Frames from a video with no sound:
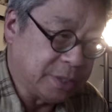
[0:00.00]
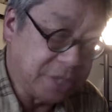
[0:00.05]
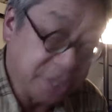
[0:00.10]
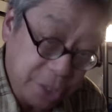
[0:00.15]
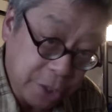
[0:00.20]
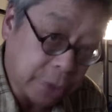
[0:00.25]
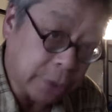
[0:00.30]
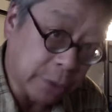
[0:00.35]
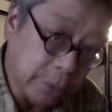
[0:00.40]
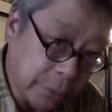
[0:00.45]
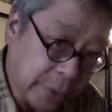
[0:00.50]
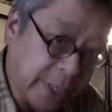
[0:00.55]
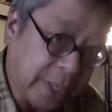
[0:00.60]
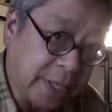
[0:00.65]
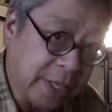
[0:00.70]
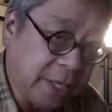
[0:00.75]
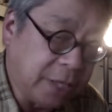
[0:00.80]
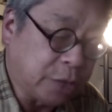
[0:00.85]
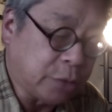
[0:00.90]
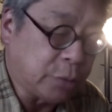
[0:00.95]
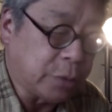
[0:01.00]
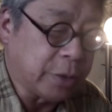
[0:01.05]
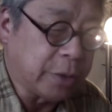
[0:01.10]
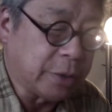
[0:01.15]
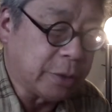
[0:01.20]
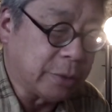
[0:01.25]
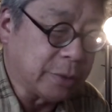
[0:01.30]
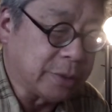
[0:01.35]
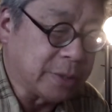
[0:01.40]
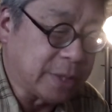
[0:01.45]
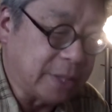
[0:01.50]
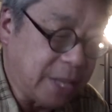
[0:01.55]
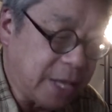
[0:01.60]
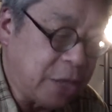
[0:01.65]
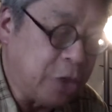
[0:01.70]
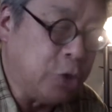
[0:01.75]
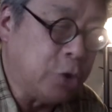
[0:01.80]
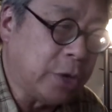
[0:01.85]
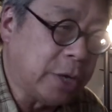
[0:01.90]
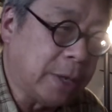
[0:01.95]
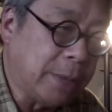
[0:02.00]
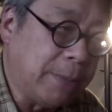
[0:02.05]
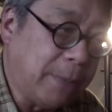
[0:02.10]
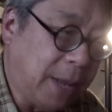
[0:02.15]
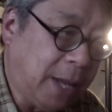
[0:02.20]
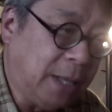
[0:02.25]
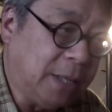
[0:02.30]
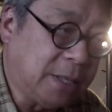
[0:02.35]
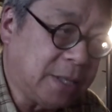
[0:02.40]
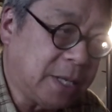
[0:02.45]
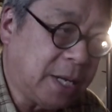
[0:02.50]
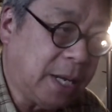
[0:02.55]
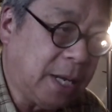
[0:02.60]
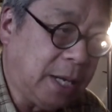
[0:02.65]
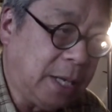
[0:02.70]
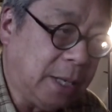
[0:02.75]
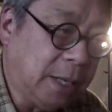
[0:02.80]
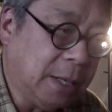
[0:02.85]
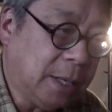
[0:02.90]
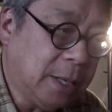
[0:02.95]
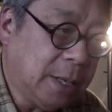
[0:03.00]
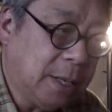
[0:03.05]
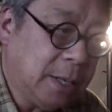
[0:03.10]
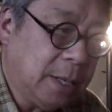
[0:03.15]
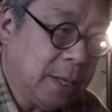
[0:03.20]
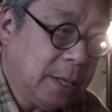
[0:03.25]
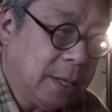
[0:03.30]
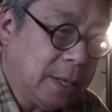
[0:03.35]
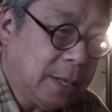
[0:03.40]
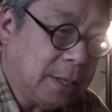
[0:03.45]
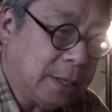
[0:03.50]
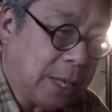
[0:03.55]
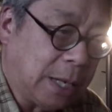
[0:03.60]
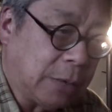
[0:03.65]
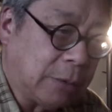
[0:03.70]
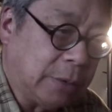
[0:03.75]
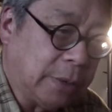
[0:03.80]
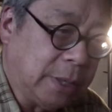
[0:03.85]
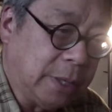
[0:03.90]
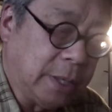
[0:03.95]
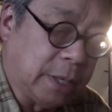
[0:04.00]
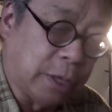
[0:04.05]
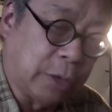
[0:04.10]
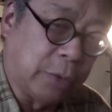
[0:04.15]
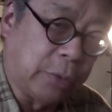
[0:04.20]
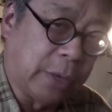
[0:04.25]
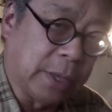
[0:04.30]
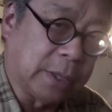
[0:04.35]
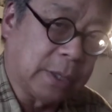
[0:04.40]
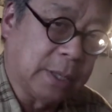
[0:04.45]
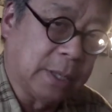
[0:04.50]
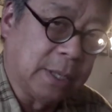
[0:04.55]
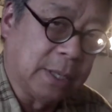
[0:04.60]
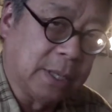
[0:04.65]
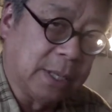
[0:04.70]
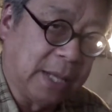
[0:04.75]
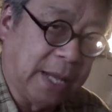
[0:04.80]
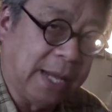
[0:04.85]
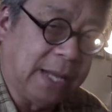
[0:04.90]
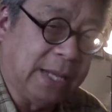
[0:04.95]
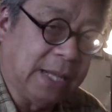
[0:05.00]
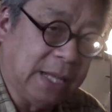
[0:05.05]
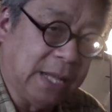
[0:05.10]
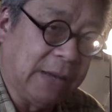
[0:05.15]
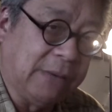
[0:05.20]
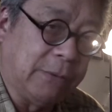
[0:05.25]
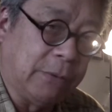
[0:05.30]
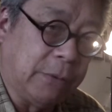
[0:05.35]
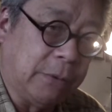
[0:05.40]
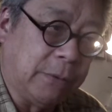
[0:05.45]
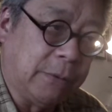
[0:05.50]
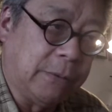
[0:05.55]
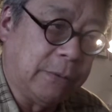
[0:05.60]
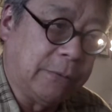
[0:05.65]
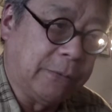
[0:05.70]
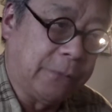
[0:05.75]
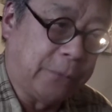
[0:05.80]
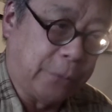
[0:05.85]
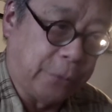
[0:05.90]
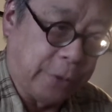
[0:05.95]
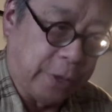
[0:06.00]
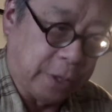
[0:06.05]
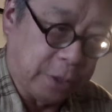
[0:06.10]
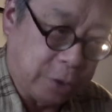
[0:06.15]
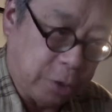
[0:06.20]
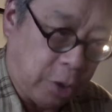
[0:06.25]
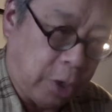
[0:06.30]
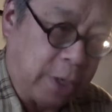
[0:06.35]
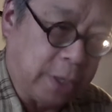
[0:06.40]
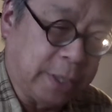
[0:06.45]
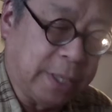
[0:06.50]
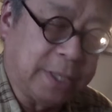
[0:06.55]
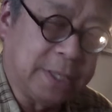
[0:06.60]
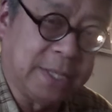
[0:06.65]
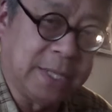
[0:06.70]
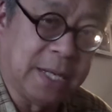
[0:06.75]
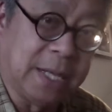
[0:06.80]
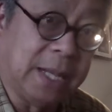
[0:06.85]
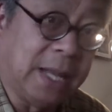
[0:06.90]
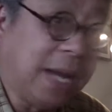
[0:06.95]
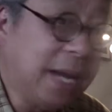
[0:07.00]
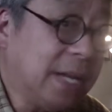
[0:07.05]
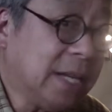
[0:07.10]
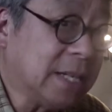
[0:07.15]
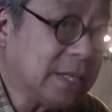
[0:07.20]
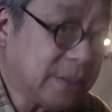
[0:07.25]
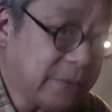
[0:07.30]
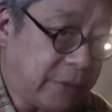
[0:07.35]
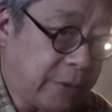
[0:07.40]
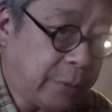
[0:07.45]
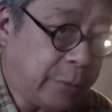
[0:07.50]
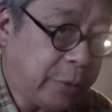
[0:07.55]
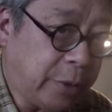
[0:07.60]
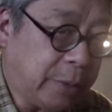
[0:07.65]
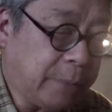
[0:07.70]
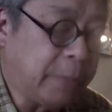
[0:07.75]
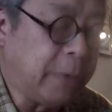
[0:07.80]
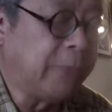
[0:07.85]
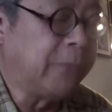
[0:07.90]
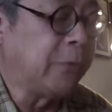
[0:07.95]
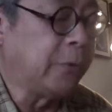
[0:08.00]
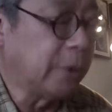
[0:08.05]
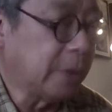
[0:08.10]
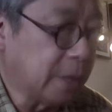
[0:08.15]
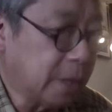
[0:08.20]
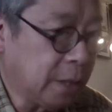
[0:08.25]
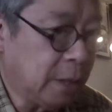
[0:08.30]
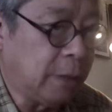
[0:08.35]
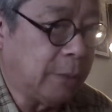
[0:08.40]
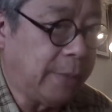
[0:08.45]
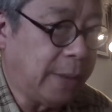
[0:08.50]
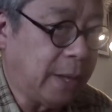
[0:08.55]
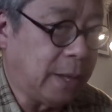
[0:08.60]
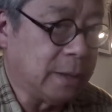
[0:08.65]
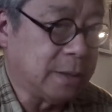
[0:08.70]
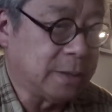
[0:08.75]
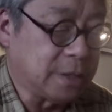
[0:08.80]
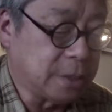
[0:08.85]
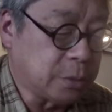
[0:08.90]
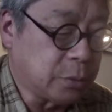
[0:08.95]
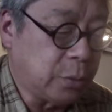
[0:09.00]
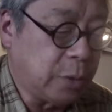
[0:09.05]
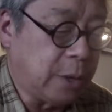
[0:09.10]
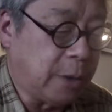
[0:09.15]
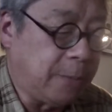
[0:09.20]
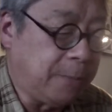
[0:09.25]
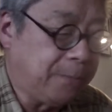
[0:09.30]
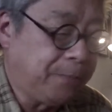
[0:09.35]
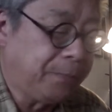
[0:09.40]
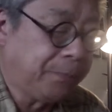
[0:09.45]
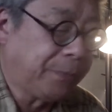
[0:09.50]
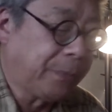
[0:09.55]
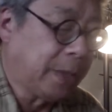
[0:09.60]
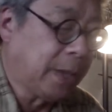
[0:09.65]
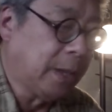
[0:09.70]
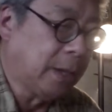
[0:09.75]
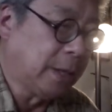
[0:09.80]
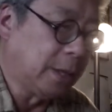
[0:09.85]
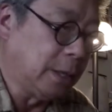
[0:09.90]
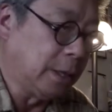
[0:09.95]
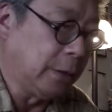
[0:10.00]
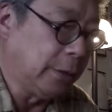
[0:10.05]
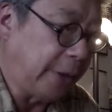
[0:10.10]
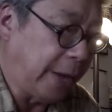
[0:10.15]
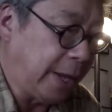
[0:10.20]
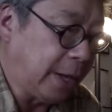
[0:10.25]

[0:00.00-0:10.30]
zero in each one of those. And then you can maintain not only the correct light level for the darkness and the lightness of your print, but for the color balance as well color